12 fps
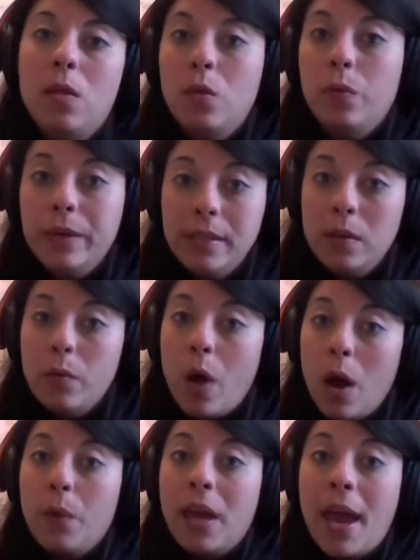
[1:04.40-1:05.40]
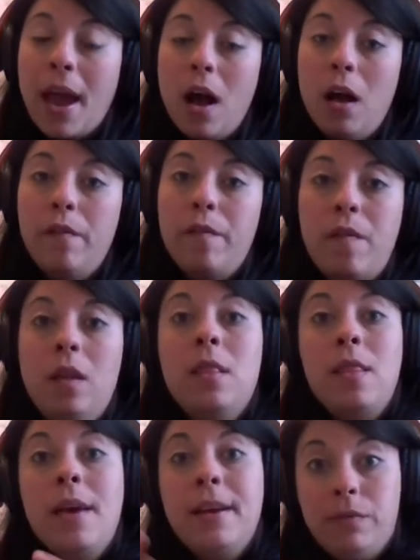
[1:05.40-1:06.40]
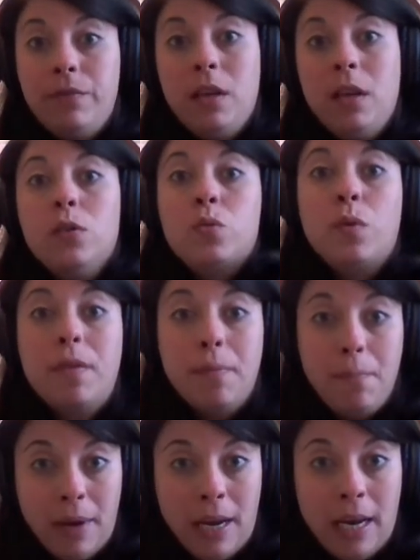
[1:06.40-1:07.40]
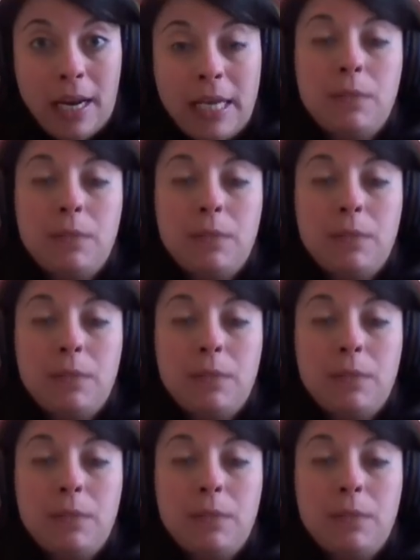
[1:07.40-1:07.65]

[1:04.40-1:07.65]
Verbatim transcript: The reason why we have less videos with me